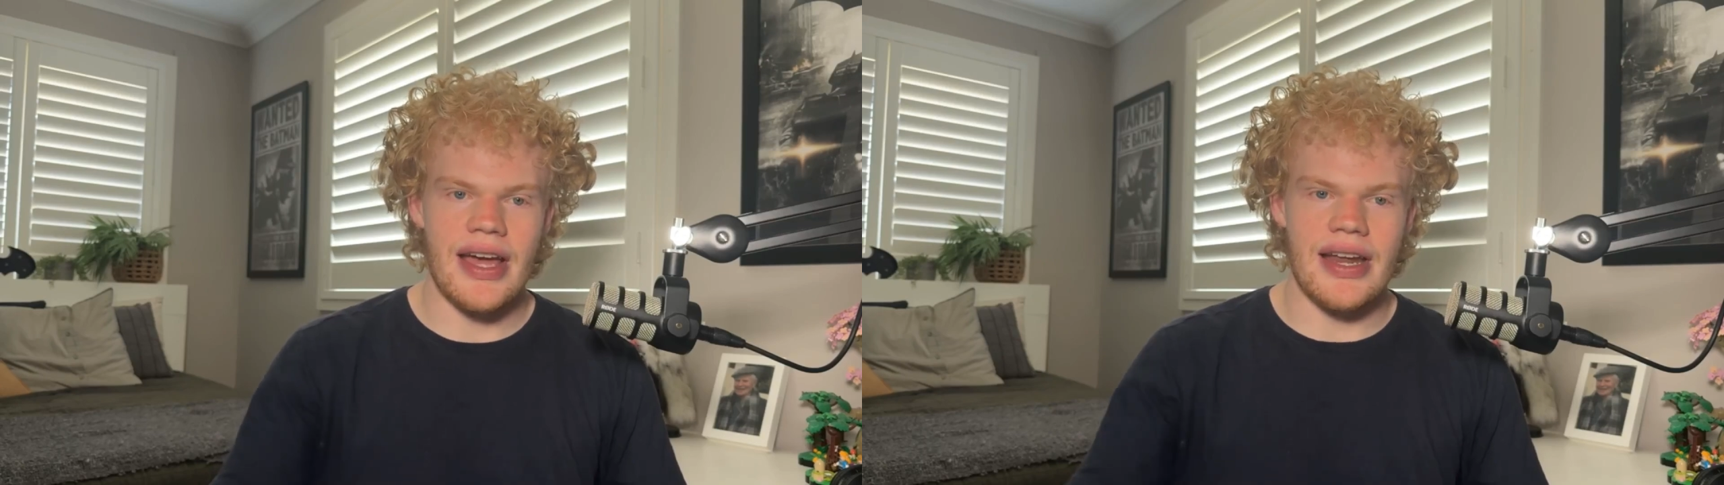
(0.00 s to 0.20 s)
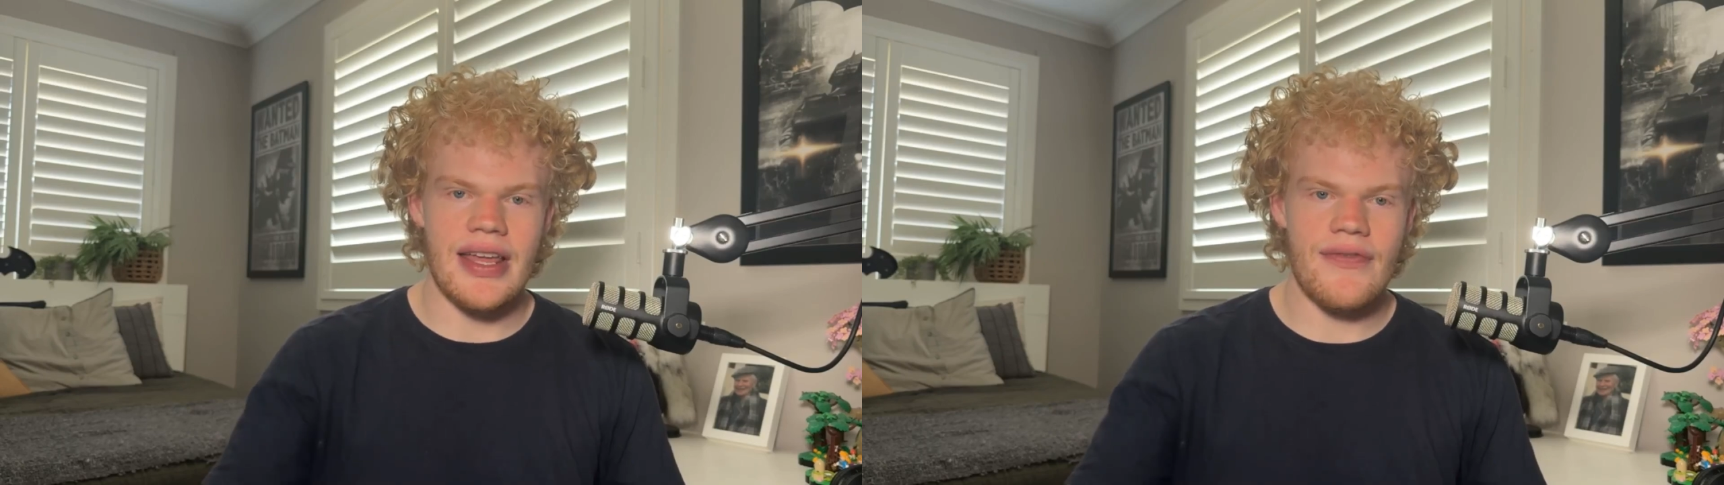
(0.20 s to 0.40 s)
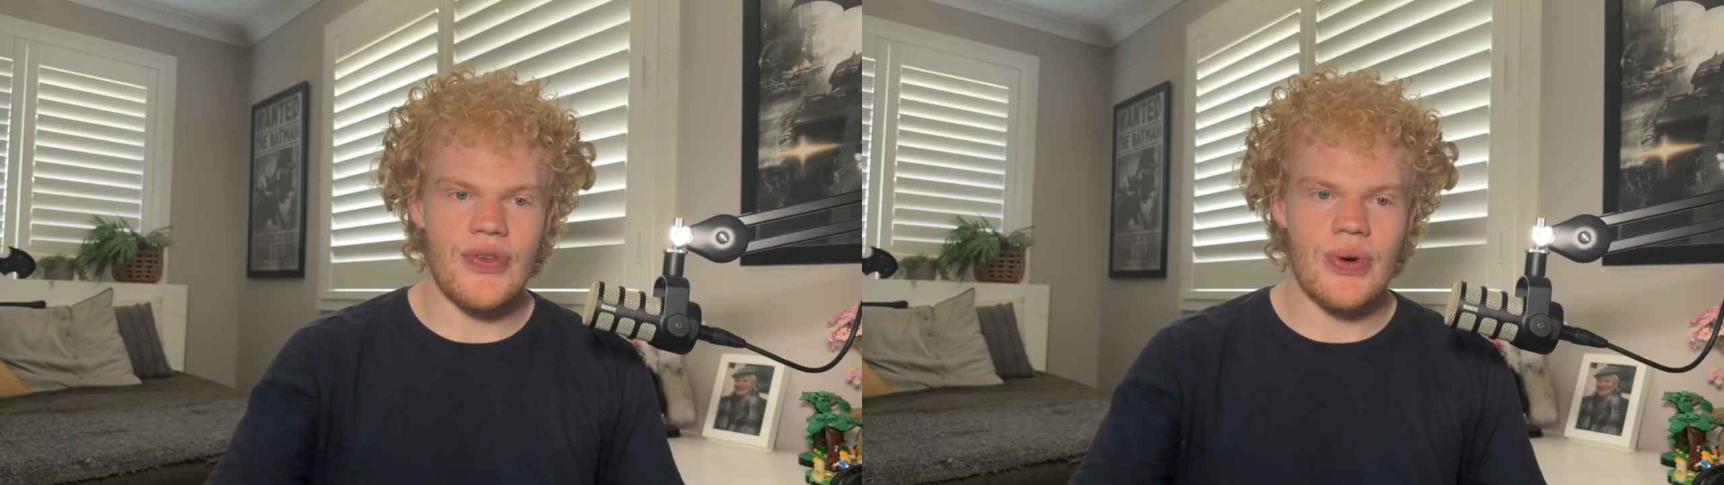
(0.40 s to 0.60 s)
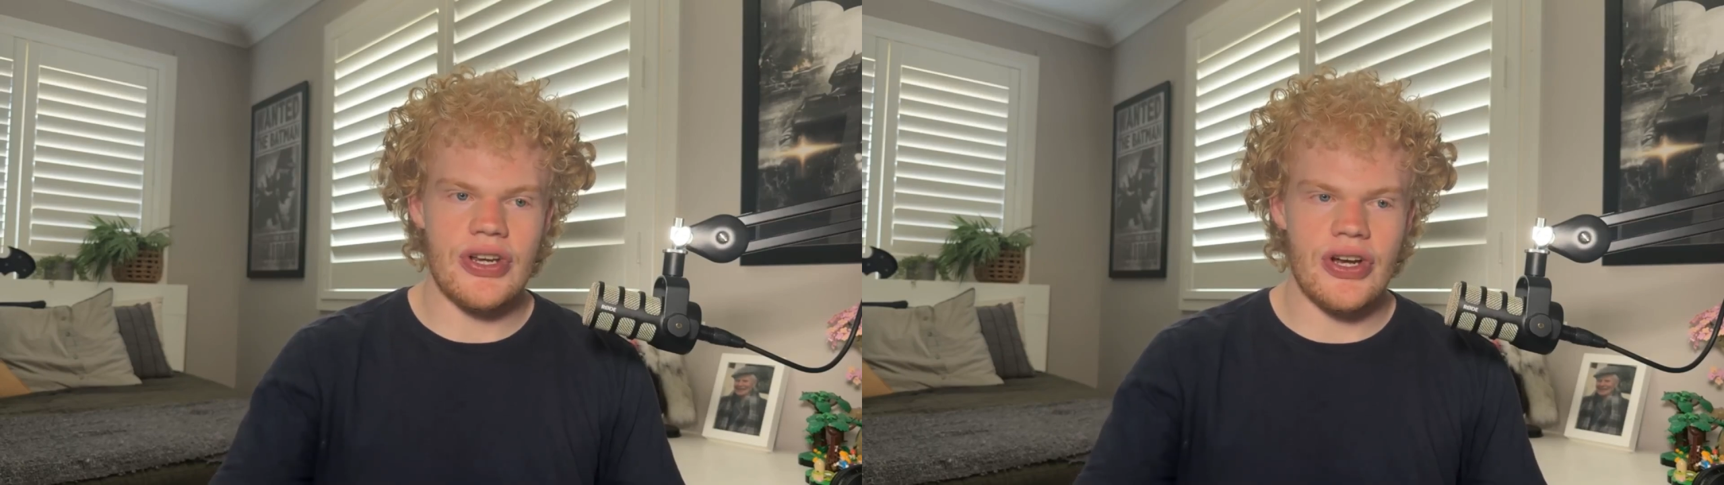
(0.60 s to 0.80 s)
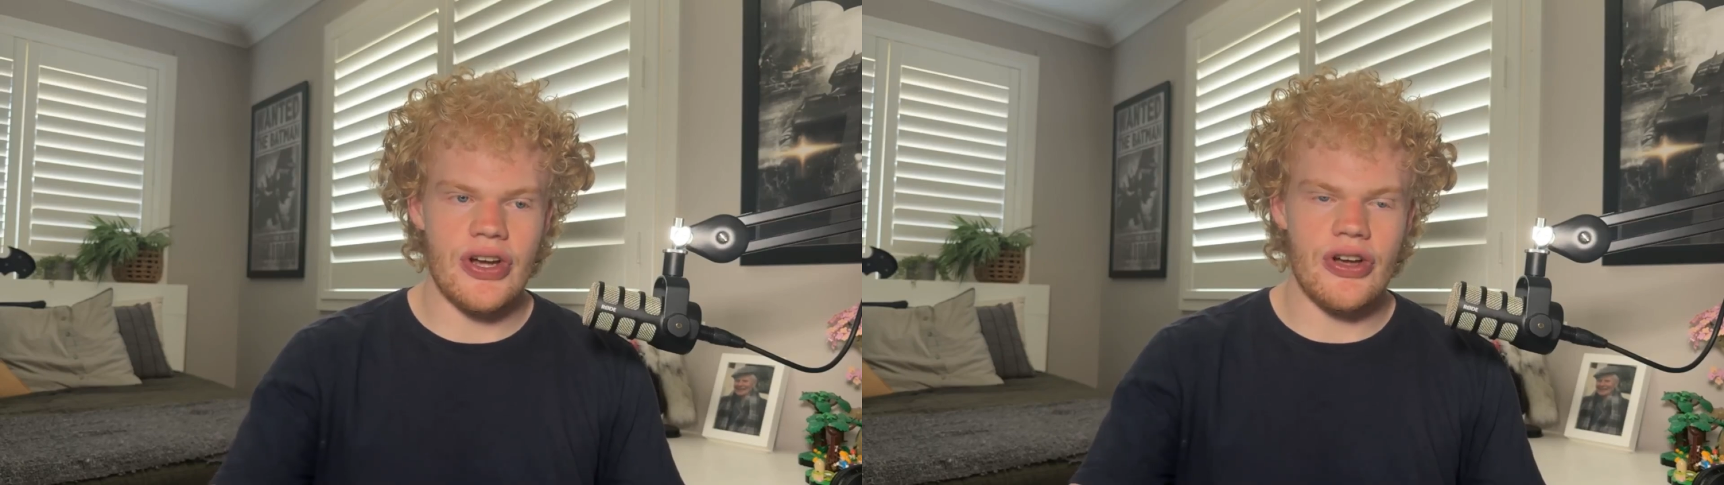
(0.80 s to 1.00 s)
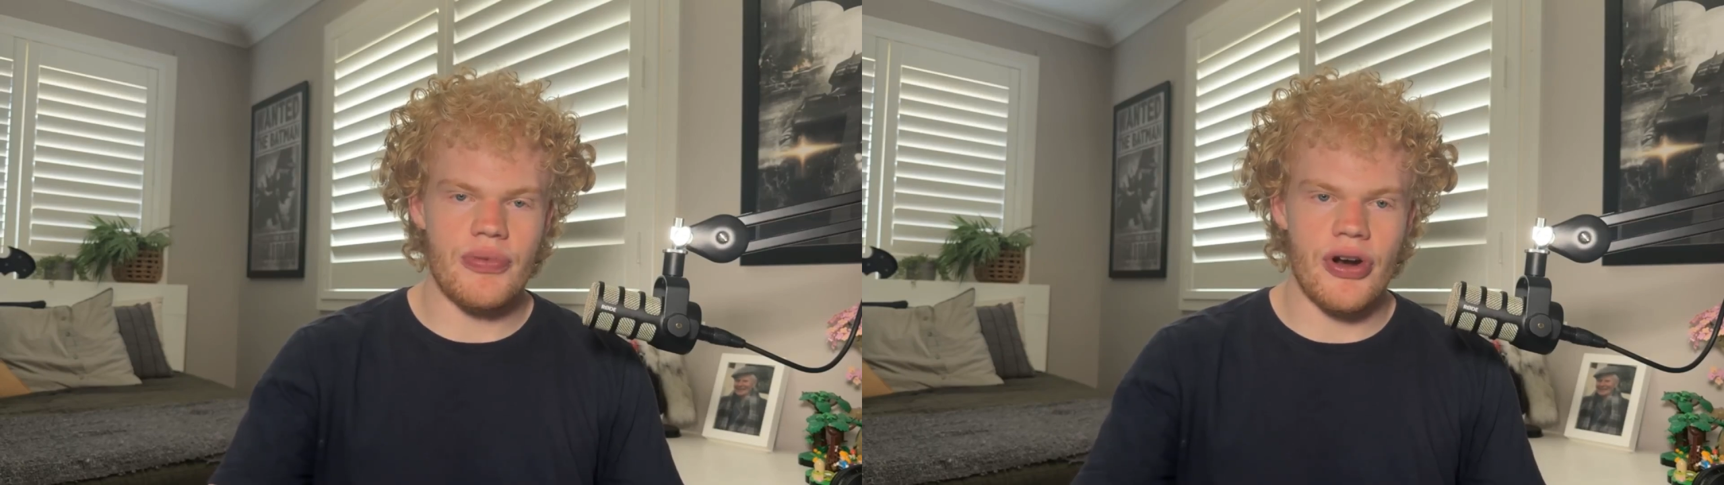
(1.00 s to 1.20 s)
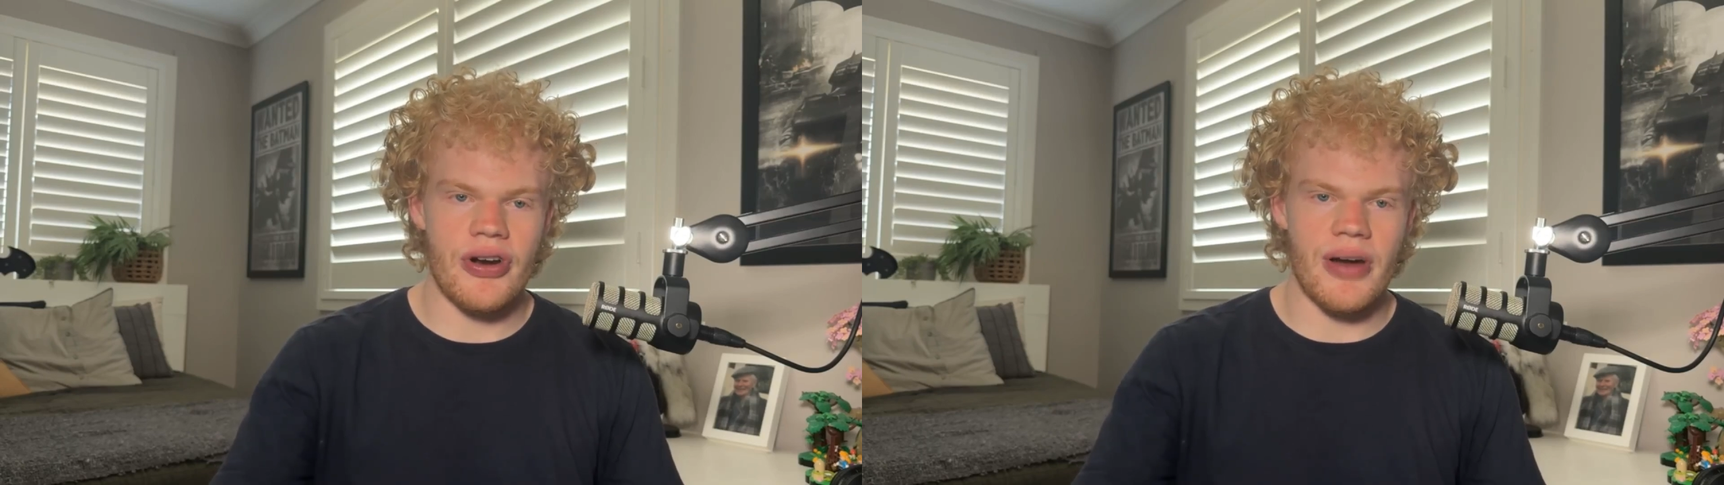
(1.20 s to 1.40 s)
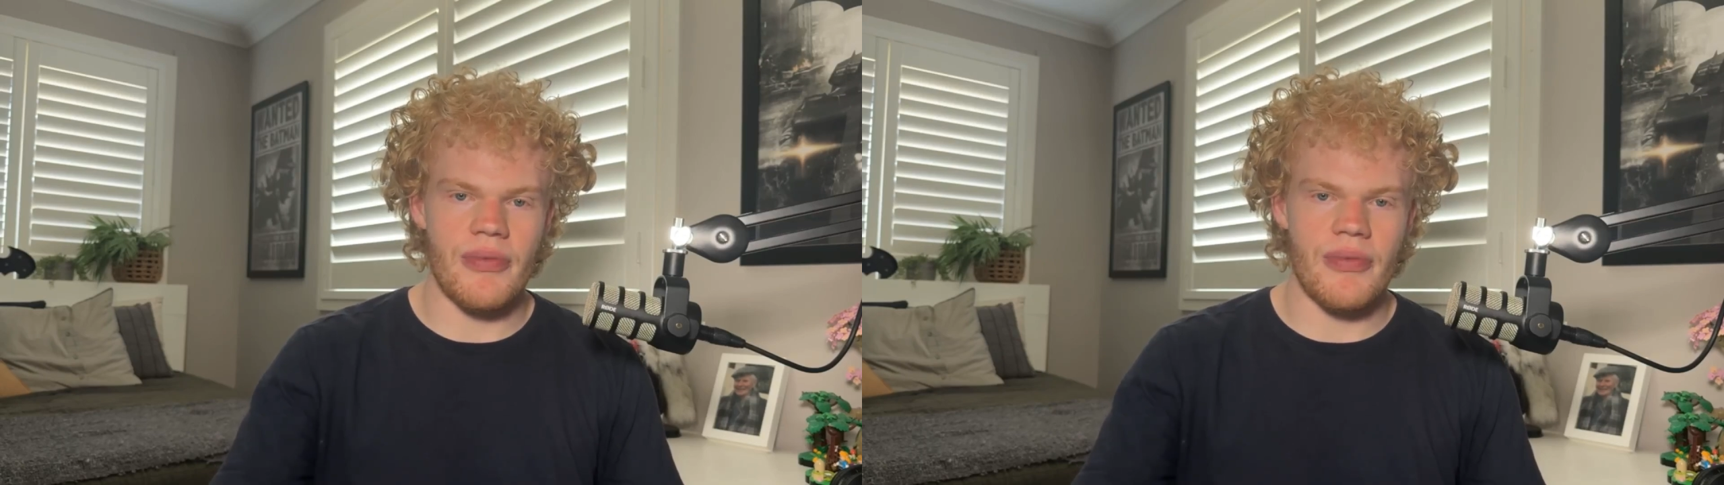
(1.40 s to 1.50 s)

And if you want your own program